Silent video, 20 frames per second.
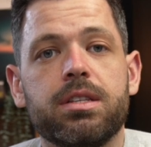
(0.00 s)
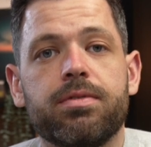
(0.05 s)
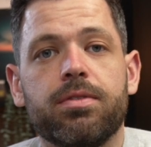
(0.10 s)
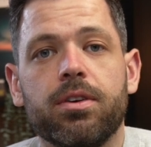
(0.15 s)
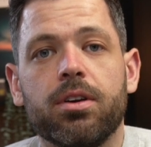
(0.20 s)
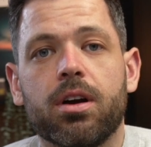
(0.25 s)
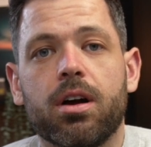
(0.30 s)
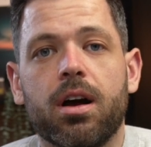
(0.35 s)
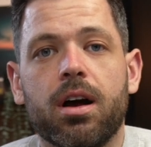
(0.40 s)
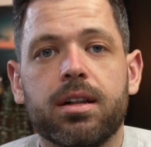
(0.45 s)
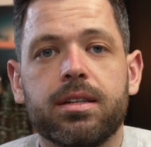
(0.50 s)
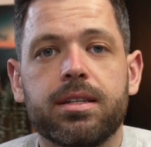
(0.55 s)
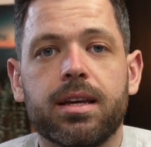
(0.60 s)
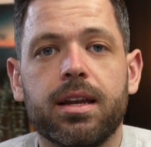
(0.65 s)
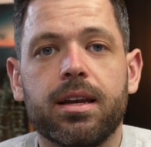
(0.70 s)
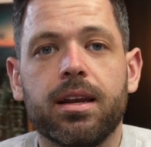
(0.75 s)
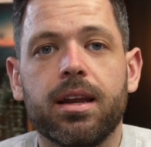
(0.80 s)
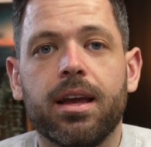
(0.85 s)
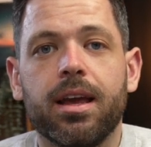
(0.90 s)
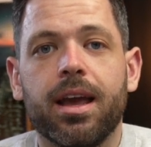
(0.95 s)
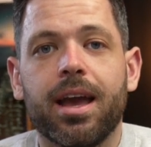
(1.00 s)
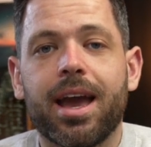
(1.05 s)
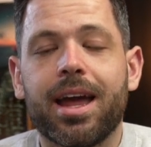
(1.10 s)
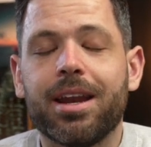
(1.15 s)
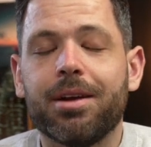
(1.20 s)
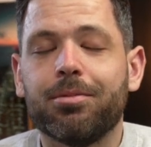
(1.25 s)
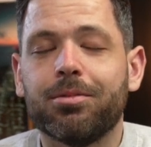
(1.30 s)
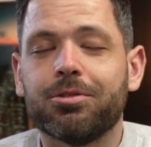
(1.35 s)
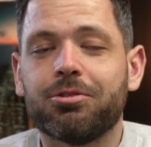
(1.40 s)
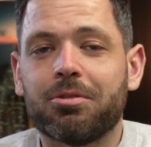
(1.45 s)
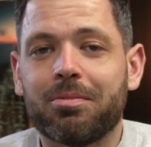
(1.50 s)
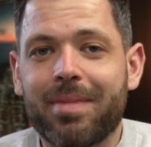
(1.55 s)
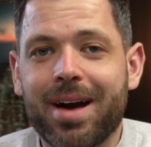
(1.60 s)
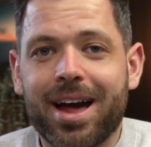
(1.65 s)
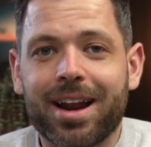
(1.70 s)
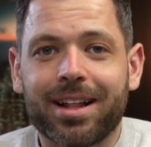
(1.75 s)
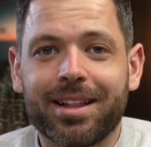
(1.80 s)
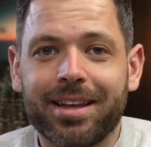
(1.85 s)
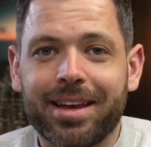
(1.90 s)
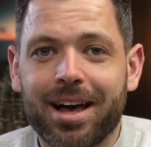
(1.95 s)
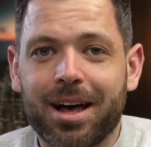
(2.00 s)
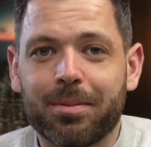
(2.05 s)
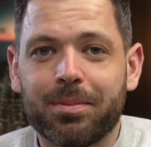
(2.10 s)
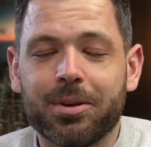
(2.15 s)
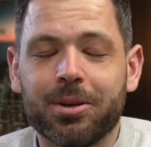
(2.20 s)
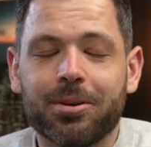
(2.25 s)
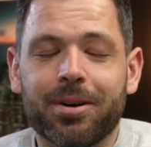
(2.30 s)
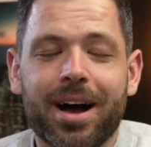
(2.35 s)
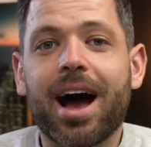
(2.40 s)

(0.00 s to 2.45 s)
for your content, and it will dramatically help you.